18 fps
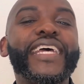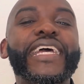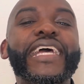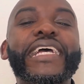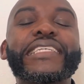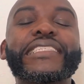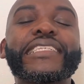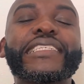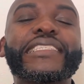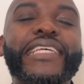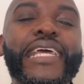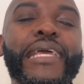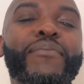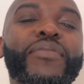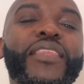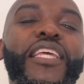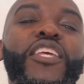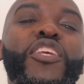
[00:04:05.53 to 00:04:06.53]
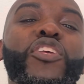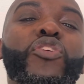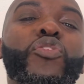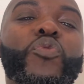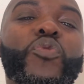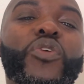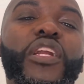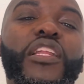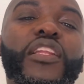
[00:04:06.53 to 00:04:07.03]
It's the same thing. You
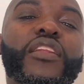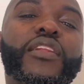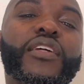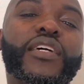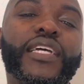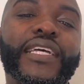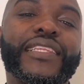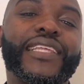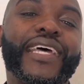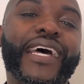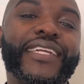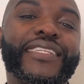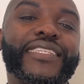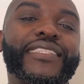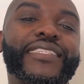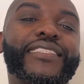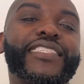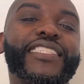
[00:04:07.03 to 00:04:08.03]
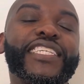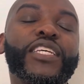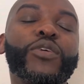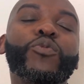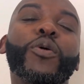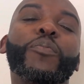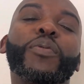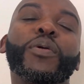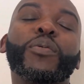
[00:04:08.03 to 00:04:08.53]
want to look at that to see
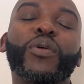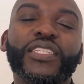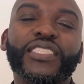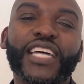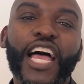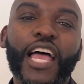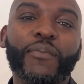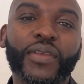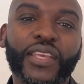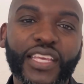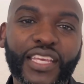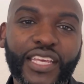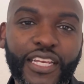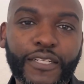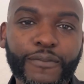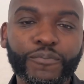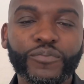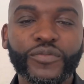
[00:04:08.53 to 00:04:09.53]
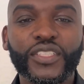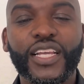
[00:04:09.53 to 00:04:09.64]
what people are typing in